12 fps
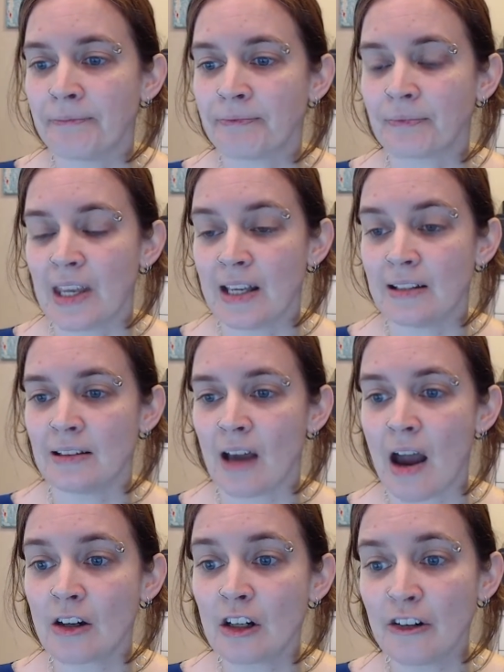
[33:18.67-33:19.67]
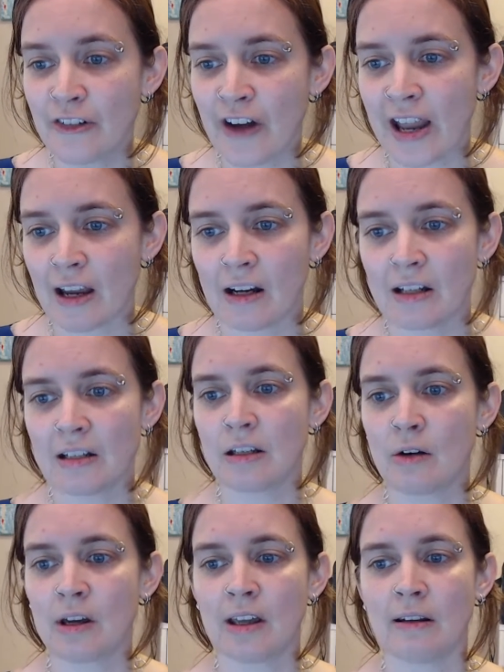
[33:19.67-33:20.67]
is underfired,
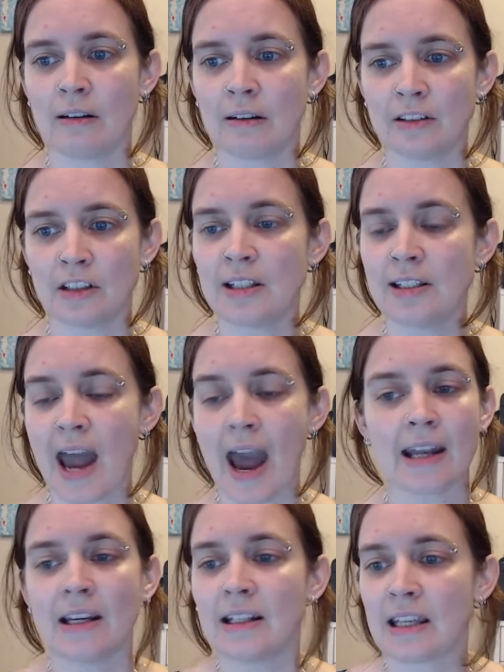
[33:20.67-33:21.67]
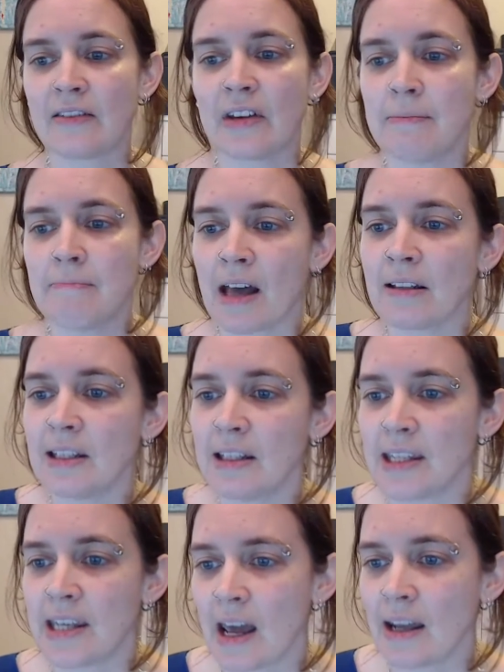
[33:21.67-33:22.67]
so it just hadn't even
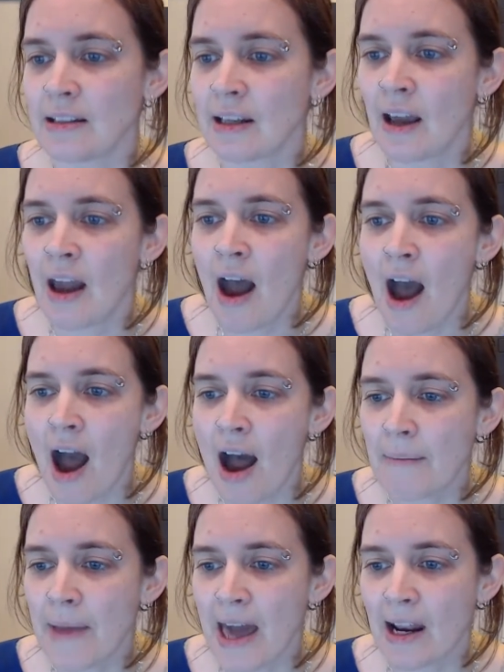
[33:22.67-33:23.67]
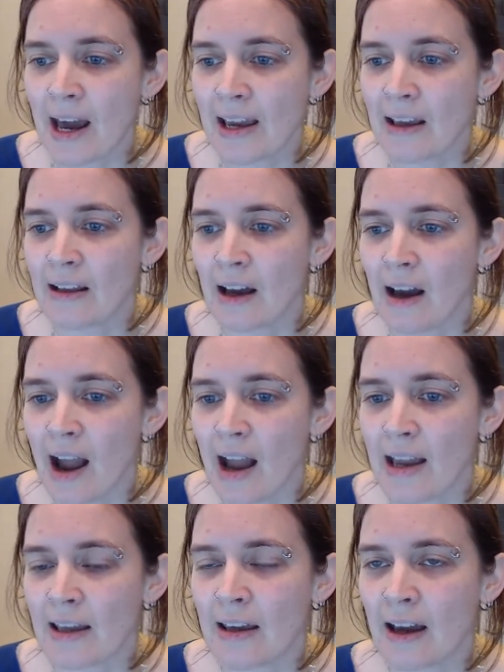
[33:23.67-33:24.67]
melted yet. And I
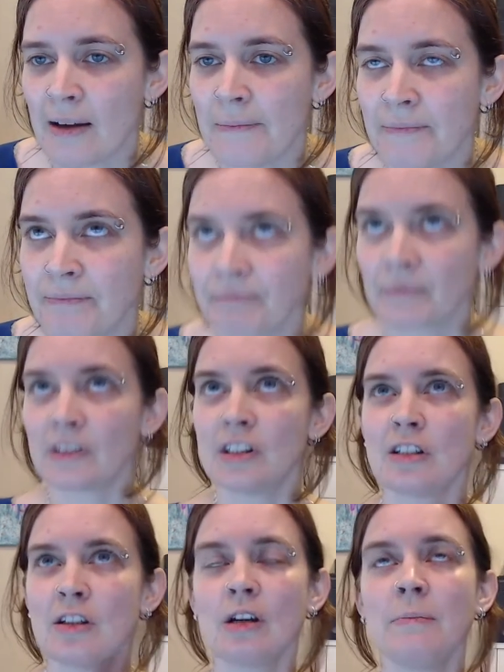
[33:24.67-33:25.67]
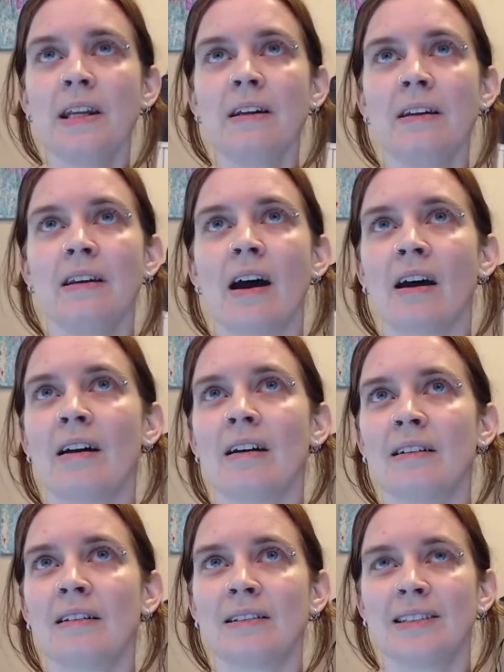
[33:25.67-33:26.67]
determine
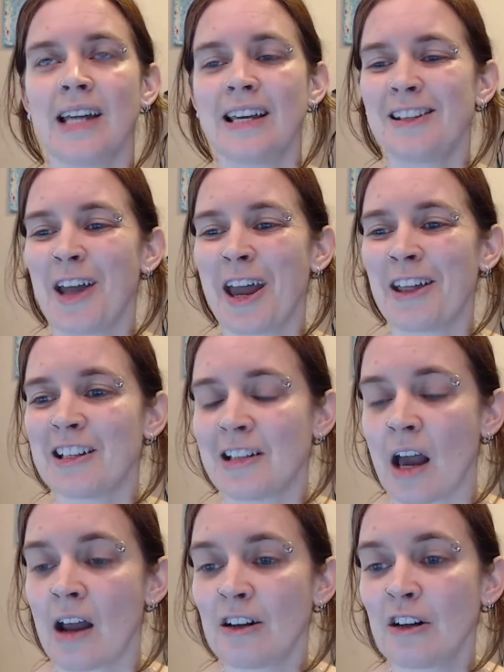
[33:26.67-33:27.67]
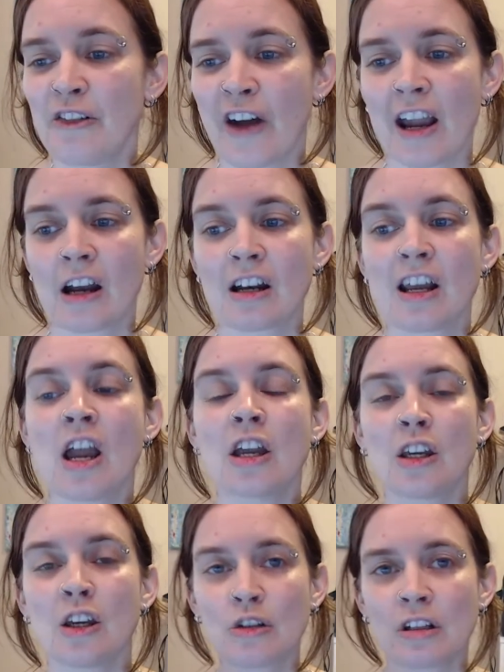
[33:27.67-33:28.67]
a test tile is underfired.
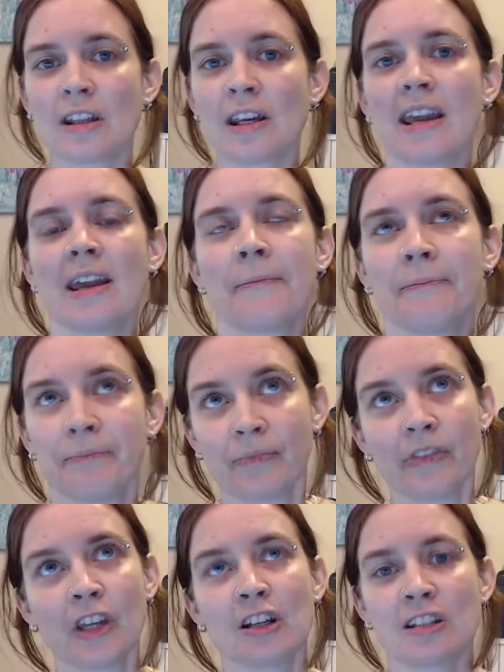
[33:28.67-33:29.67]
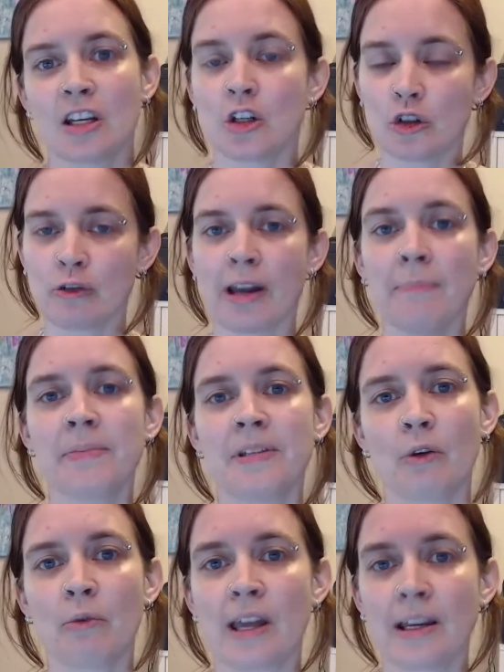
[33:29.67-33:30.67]
Usually there's a drip.
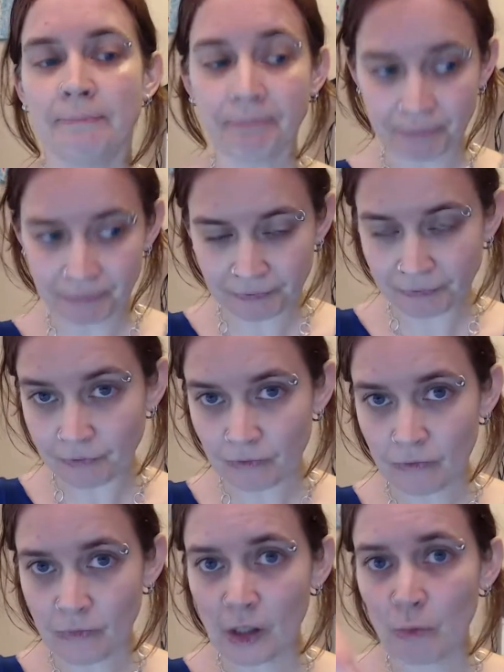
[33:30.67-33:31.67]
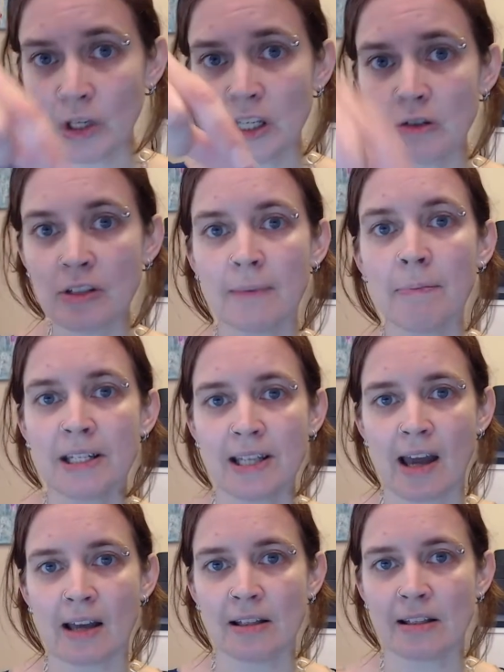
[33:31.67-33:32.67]
So when you dip a
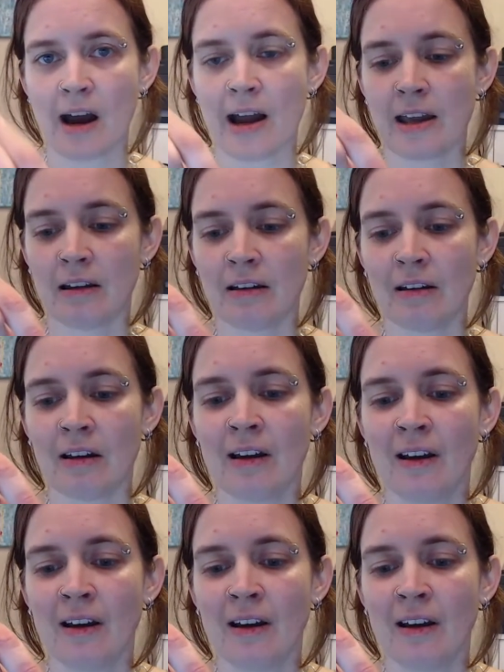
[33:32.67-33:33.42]
test tile